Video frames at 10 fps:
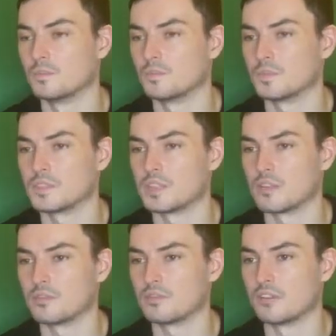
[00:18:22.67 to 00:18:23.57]

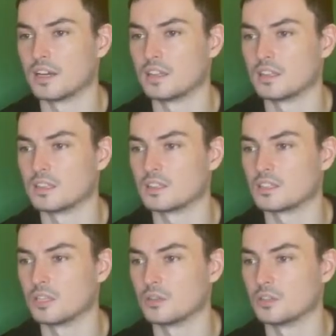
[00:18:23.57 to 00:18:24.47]
Sacred Fire the
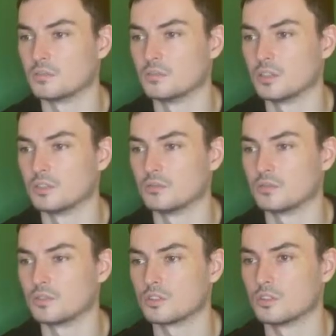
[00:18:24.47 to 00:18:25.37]
Togedemaru
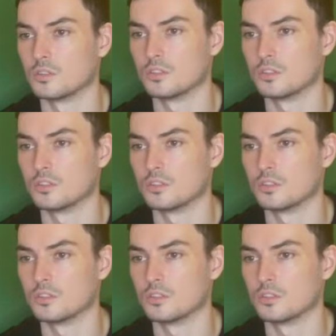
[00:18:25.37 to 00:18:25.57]
slot.